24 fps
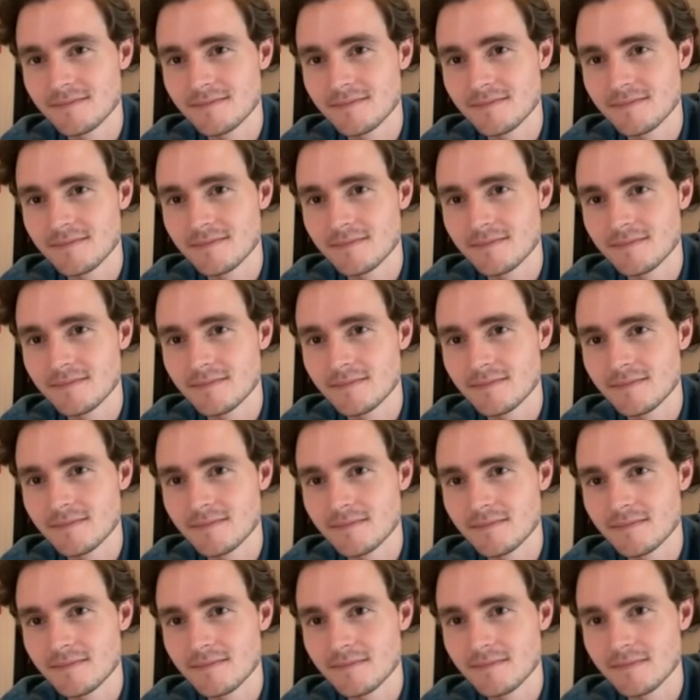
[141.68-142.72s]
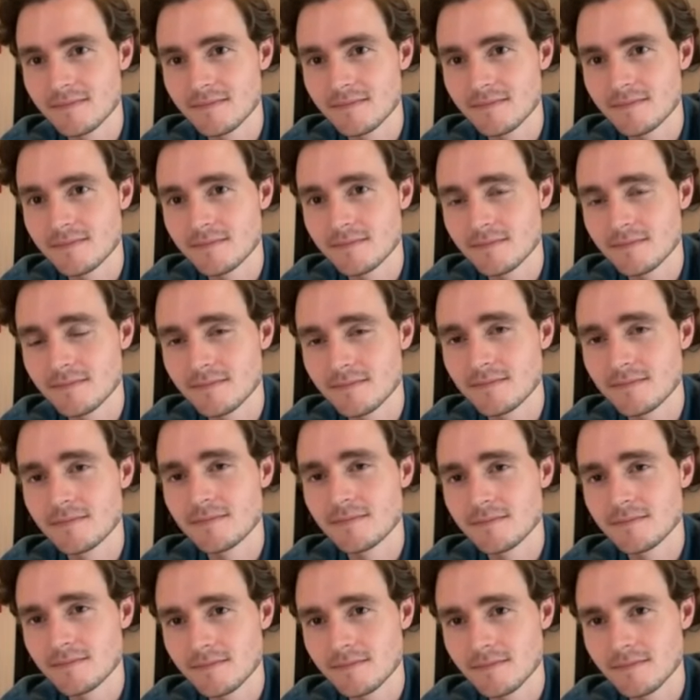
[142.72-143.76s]

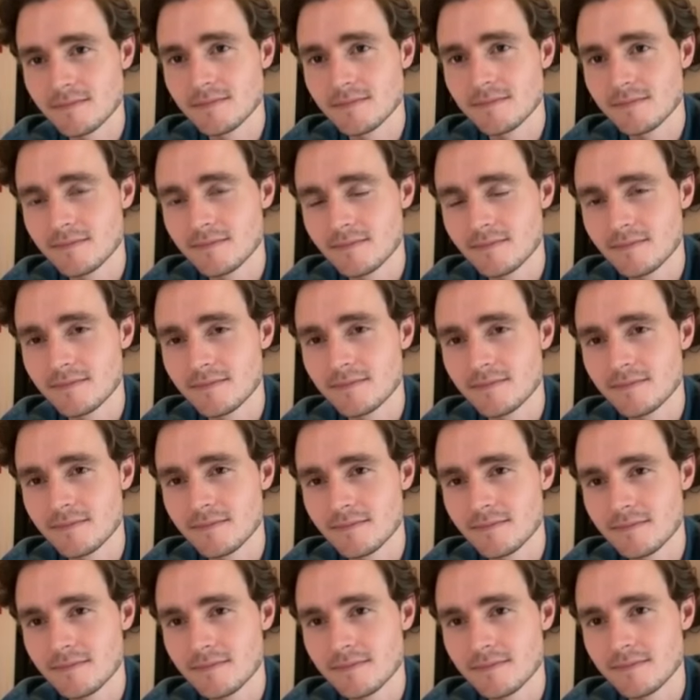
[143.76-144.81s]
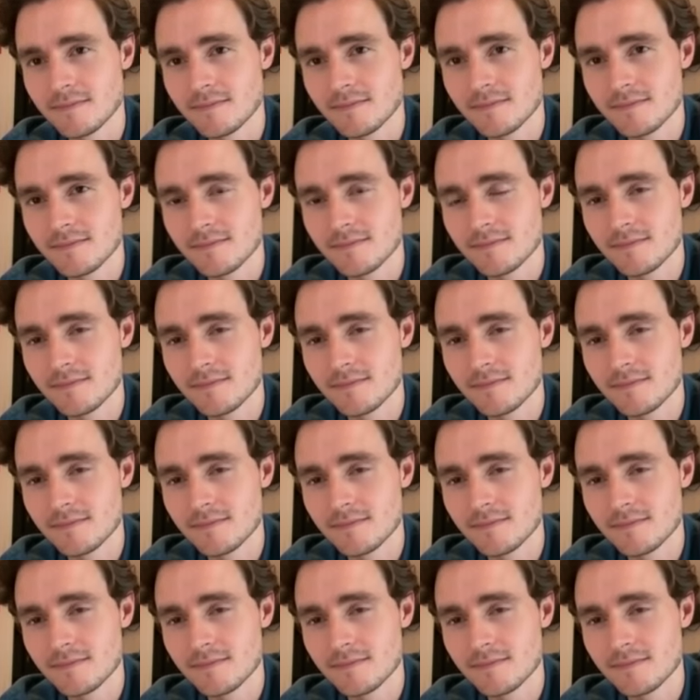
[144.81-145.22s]
This person isn't speaking.